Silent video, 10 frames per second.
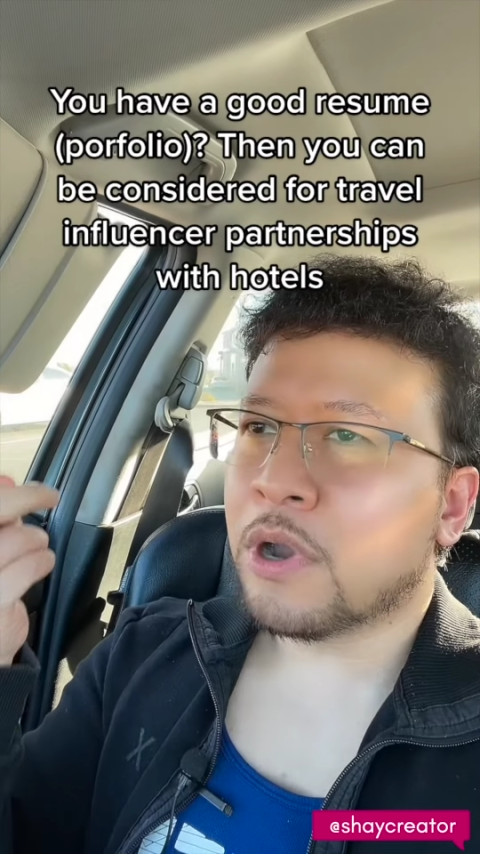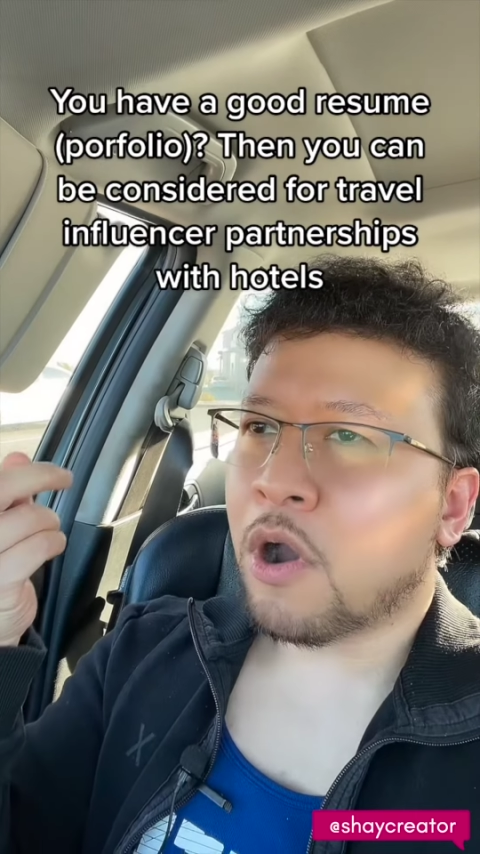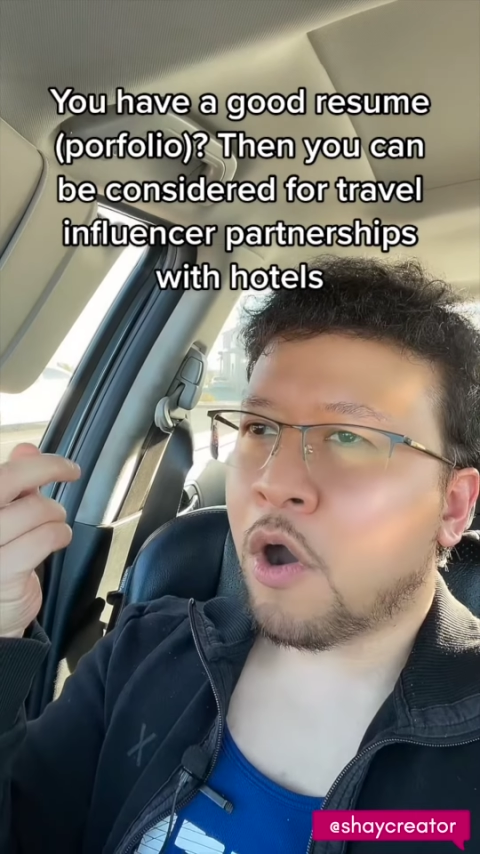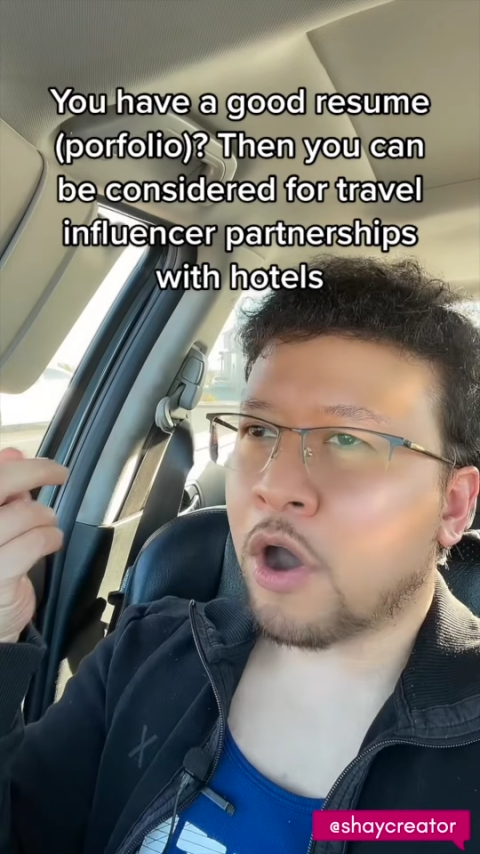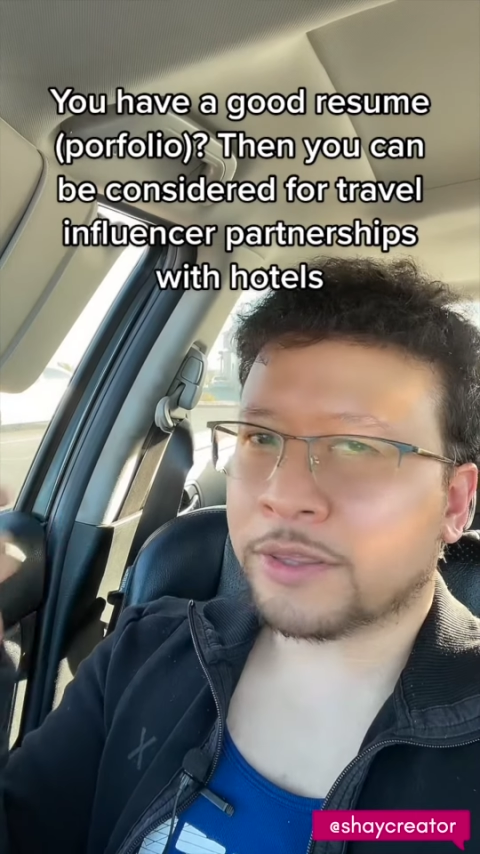
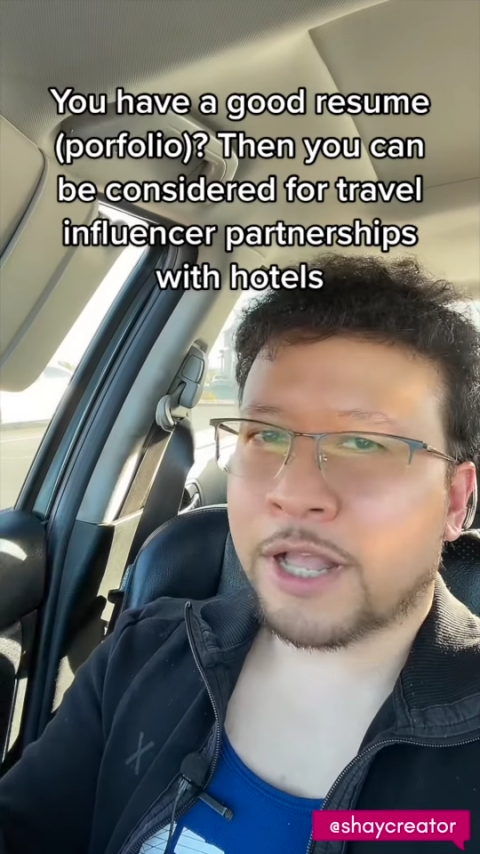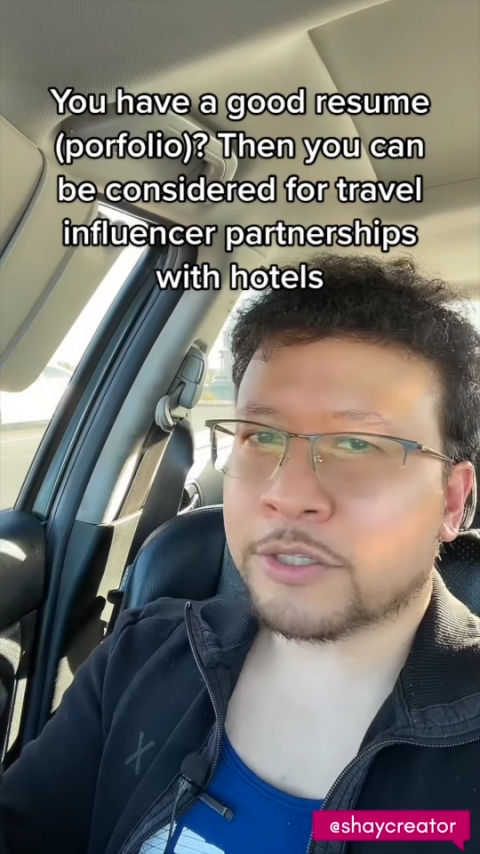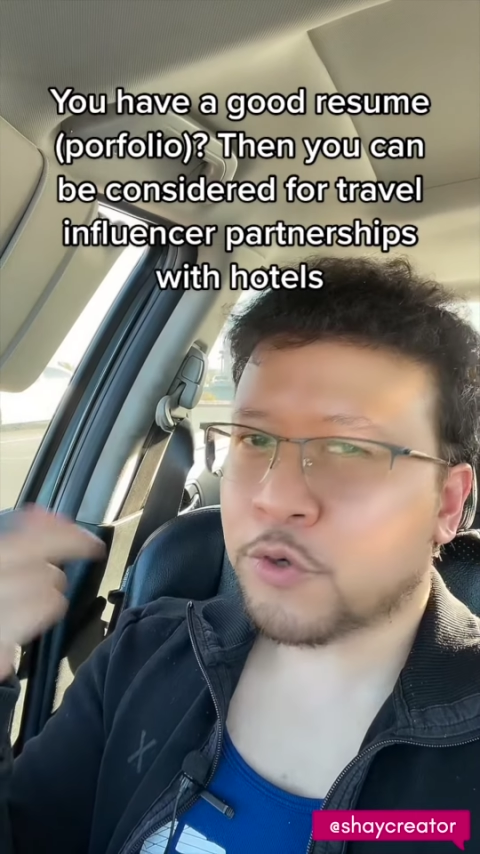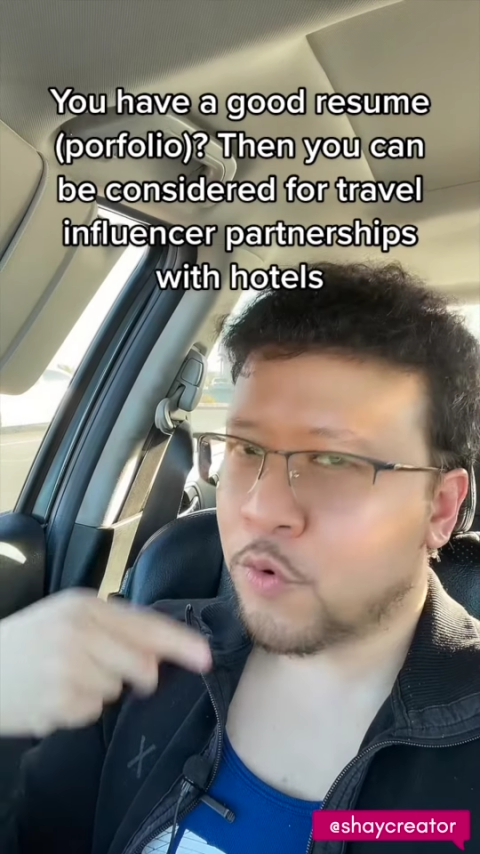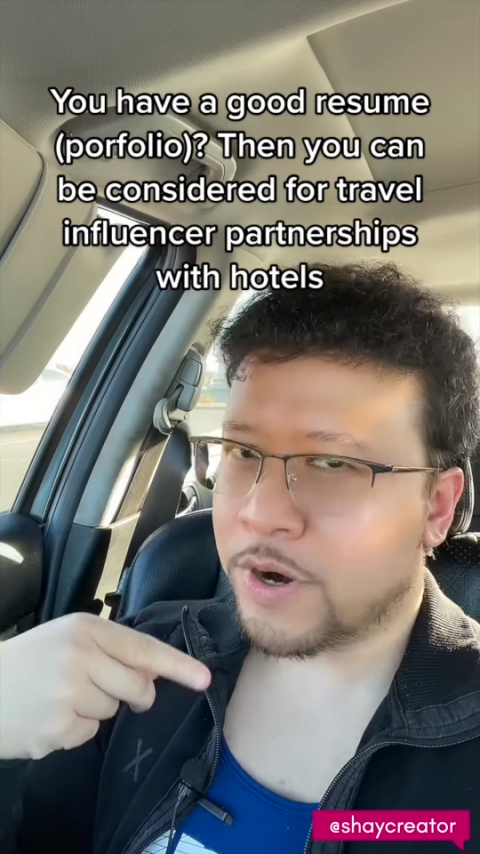hotel
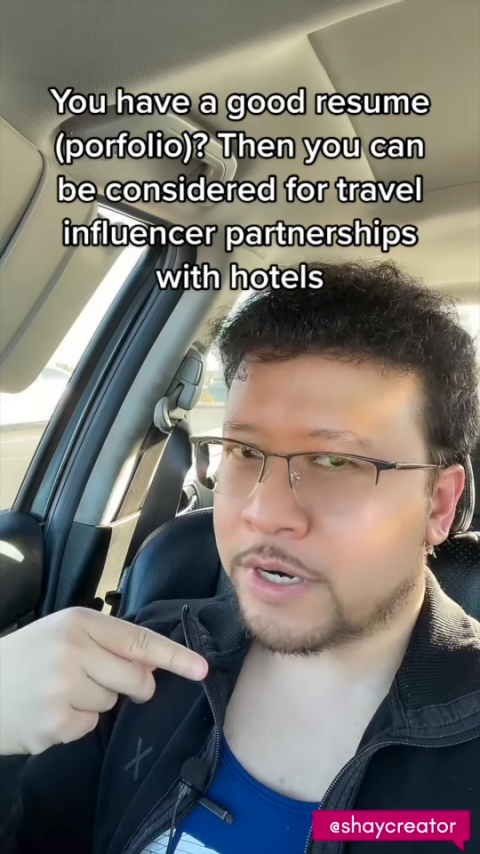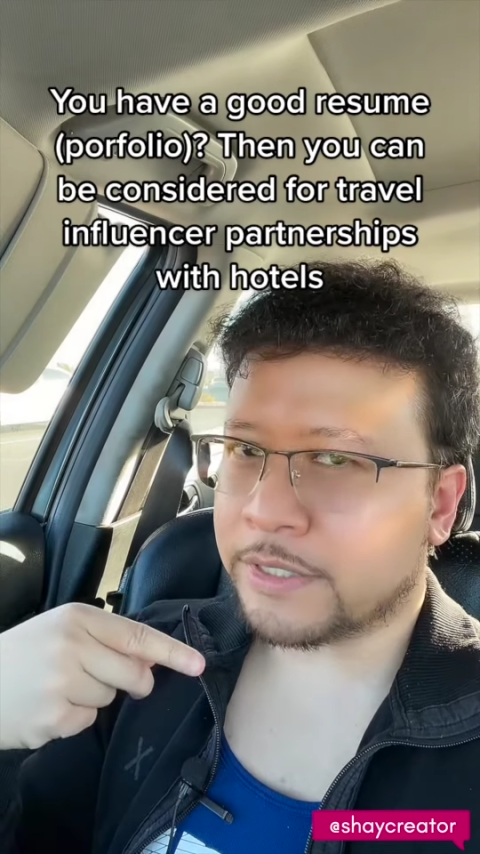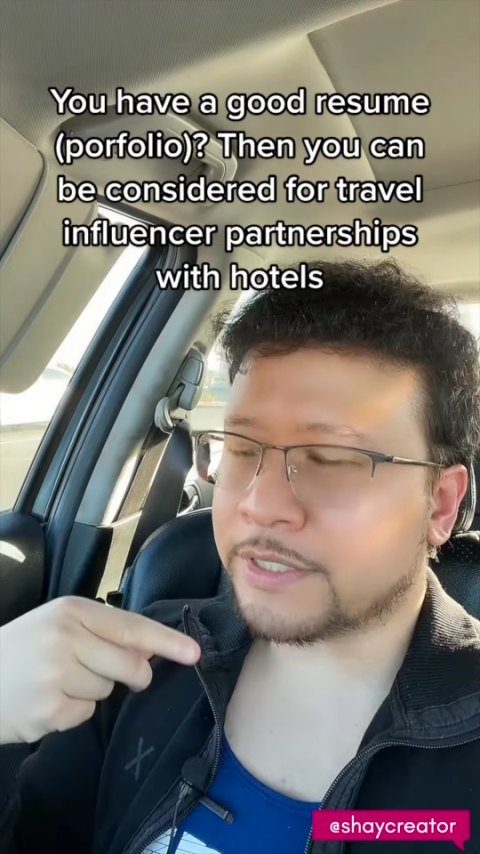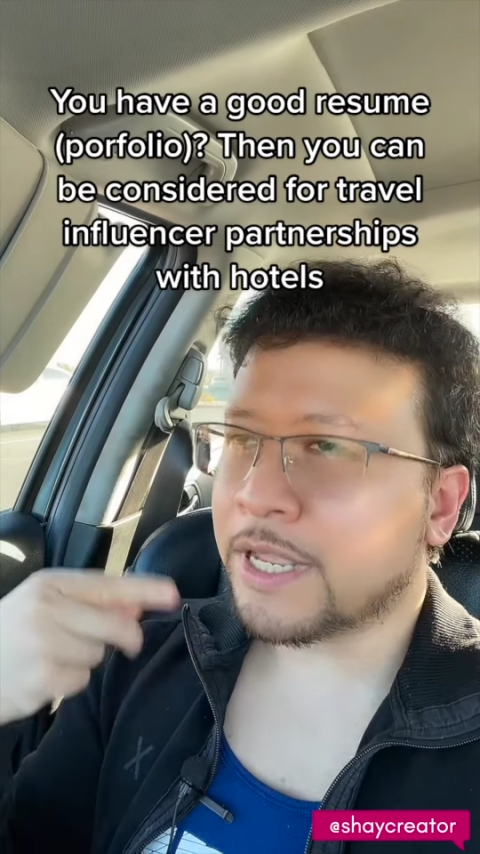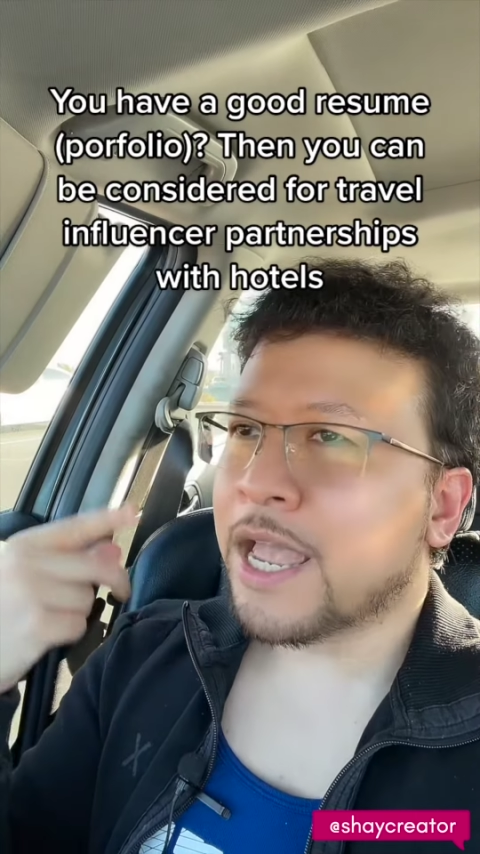tours?